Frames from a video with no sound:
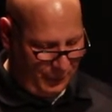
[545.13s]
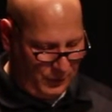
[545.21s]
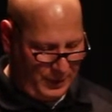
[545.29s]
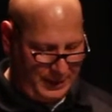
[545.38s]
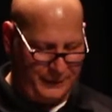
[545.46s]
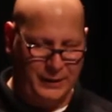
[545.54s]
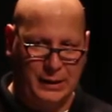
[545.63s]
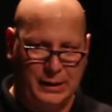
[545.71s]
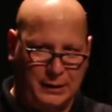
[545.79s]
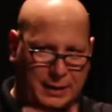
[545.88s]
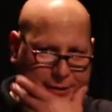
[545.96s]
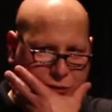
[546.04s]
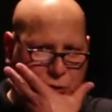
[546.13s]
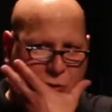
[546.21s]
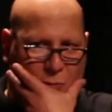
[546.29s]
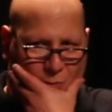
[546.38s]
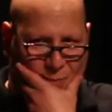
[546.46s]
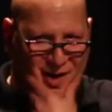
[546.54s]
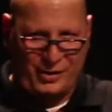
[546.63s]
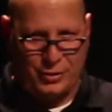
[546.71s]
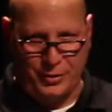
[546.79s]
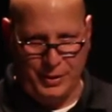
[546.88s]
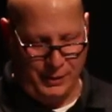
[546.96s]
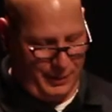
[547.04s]
void of an intellectual
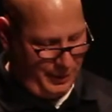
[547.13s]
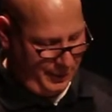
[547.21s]
beard,